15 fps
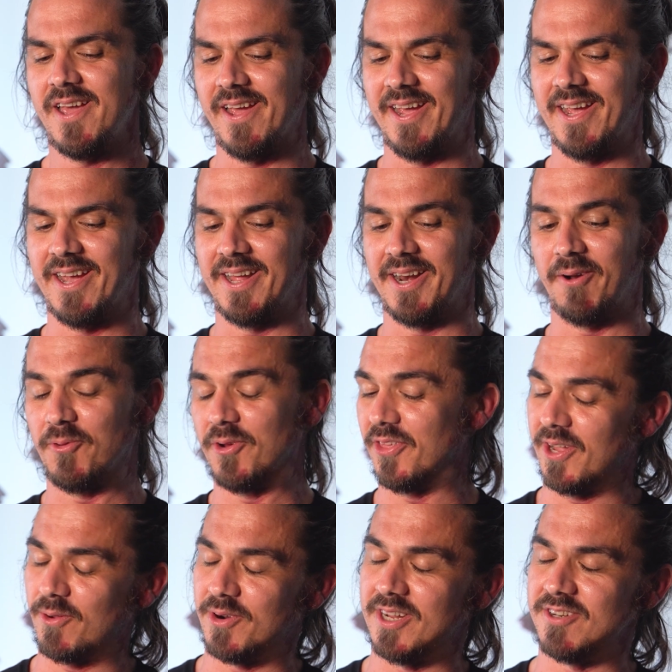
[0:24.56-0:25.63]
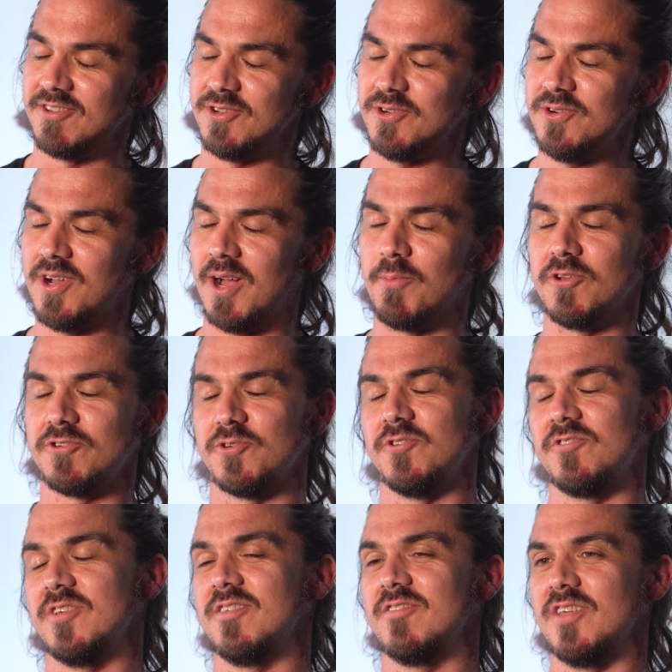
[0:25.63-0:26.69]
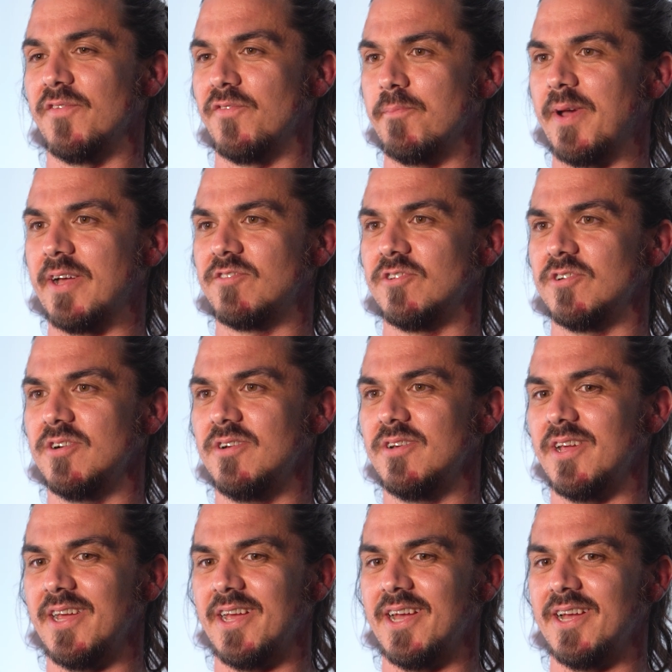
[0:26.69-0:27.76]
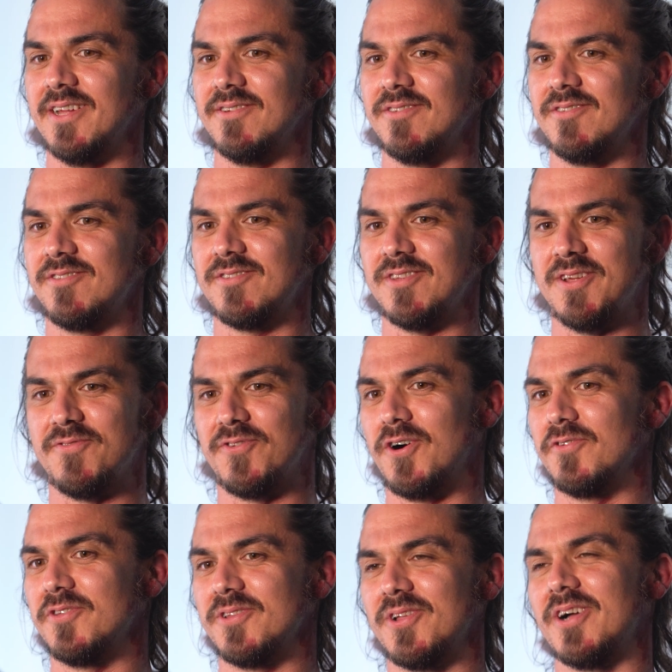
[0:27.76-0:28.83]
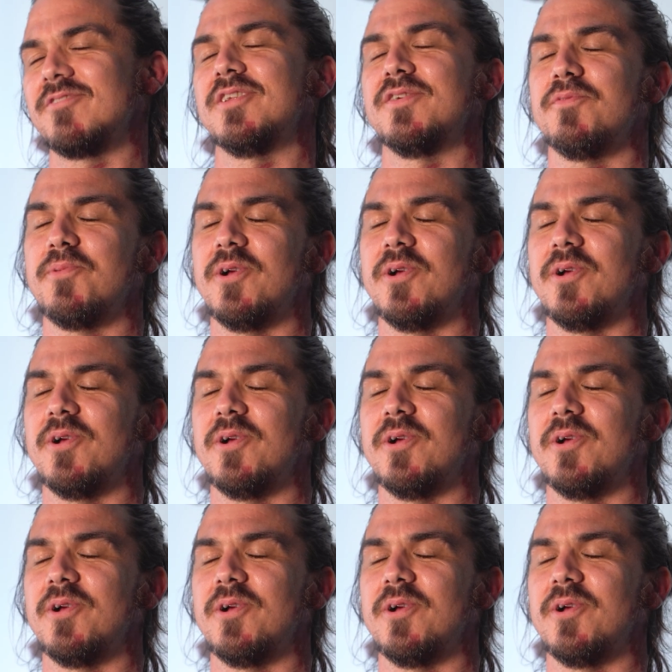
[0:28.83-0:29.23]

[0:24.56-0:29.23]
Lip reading: And I really like what I do. I'm also a CNCF Ambassador and involved in lots of different